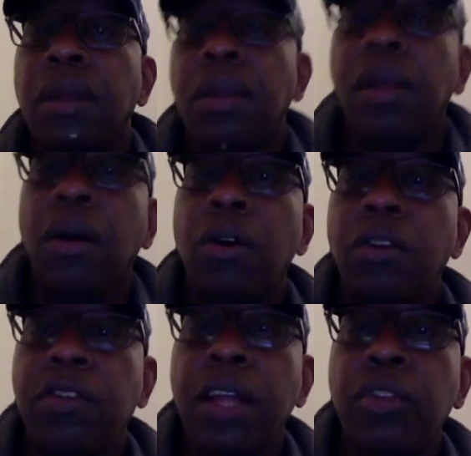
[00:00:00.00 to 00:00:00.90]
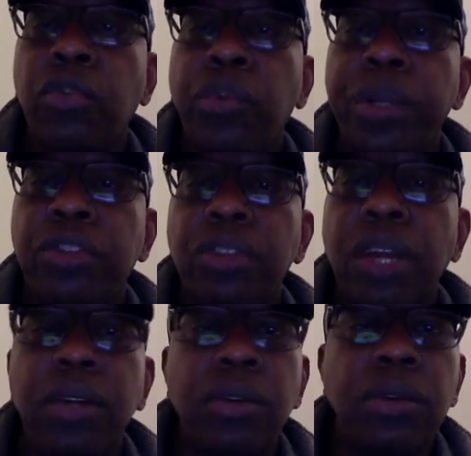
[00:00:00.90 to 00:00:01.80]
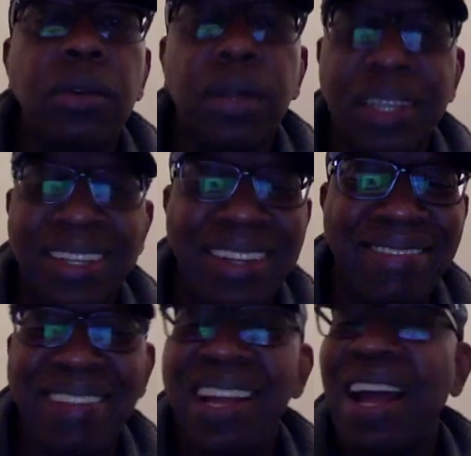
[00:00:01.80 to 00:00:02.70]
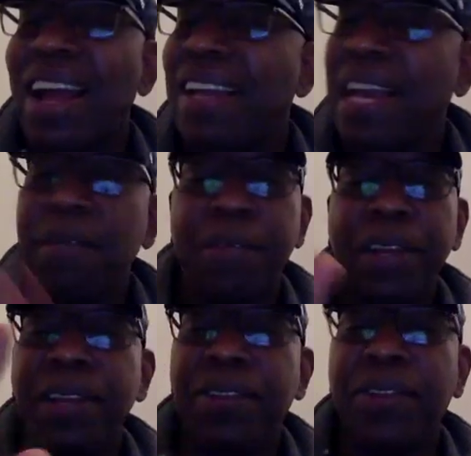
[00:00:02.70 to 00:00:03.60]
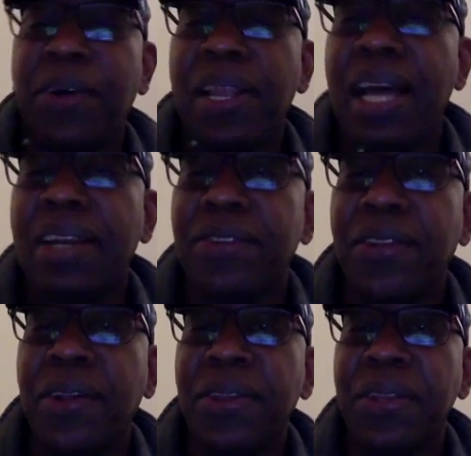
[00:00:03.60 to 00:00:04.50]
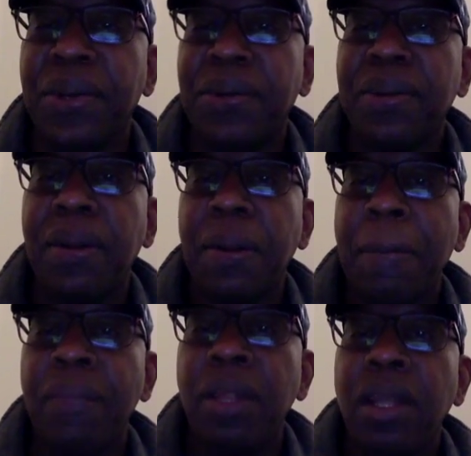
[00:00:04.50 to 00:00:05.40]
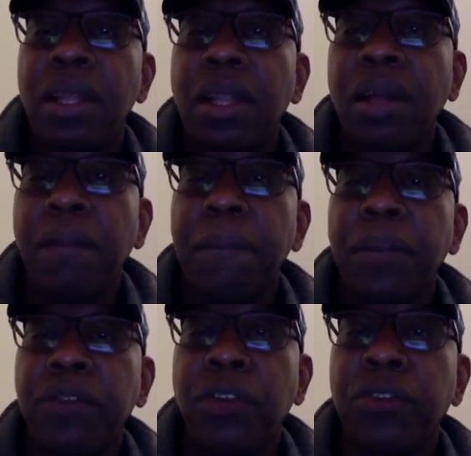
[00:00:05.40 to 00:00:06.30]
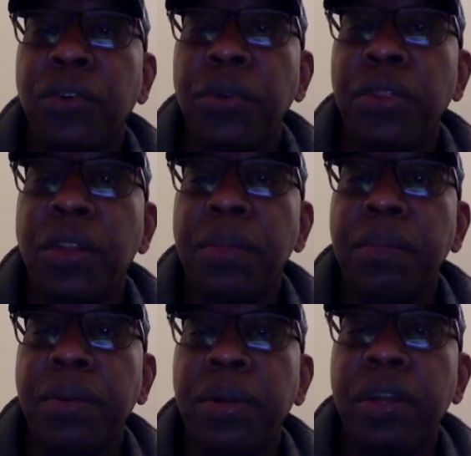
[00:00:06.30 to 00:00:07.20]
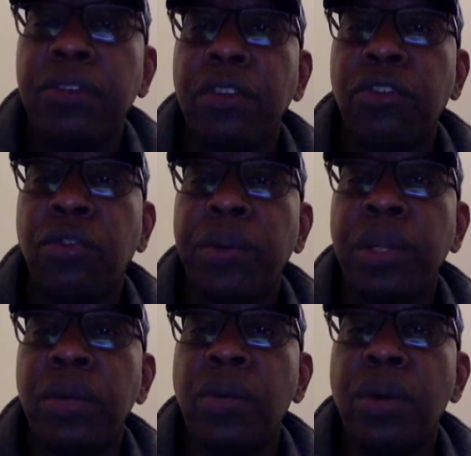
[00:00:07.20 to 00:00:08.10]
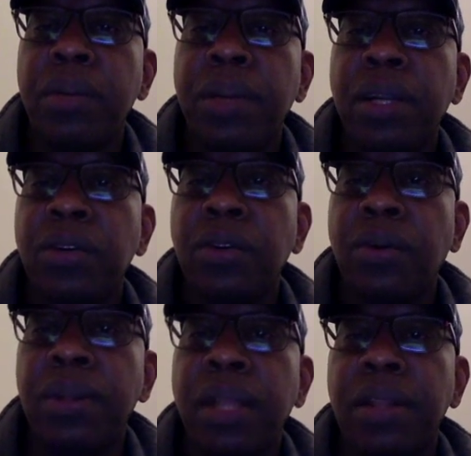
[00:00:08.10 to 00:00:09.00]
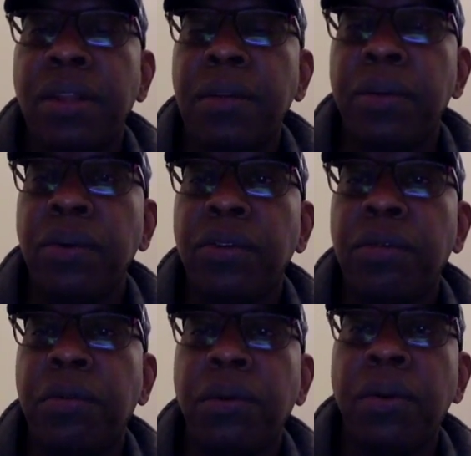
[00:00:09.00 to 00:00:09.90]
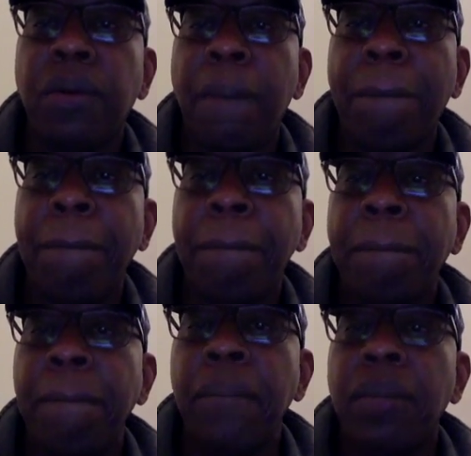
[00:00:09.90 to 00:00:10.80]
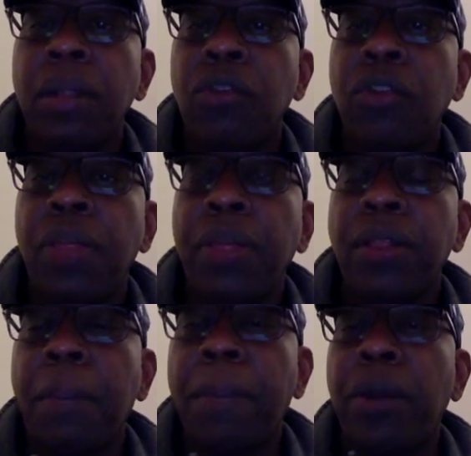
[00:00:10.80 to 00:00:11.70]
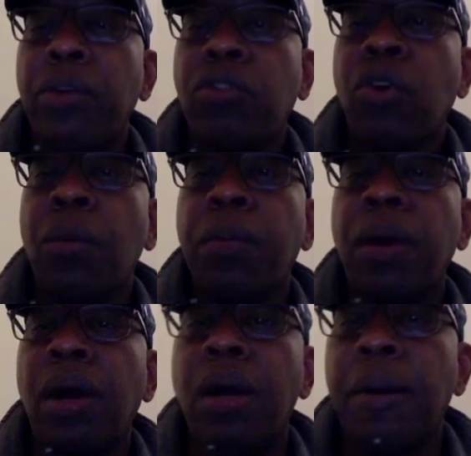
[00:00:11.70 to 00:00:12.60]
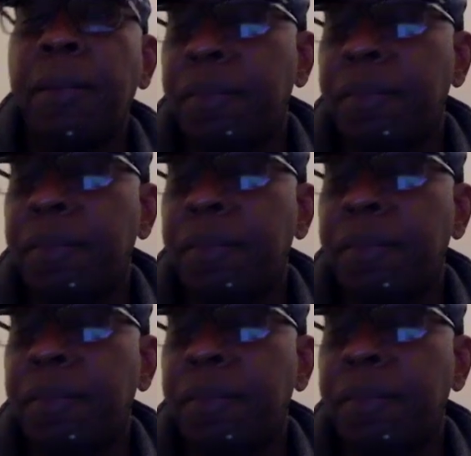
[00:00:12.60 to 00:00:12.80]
Or is that Twitch? I don't know. I got to figure this all out. It's all new. There's also a number here. It says 21, but I don't know what that number is for. So I think the Periscope, oh,